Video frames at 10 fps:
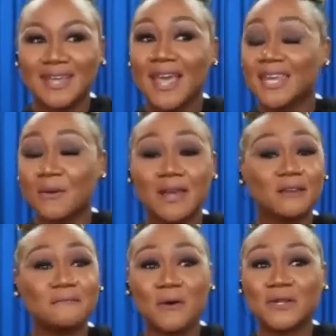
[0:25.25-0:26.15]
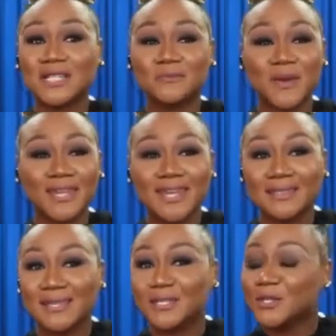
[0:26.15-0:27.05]
Now, I look forward to spending
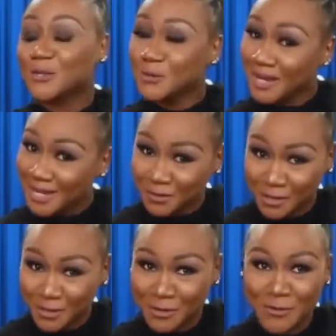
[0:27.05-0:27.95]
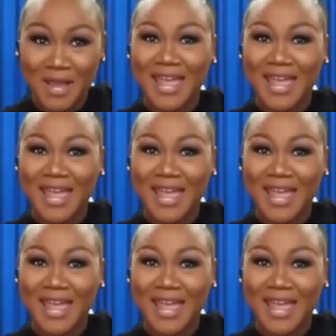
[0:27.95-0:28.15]
these 2 days with you,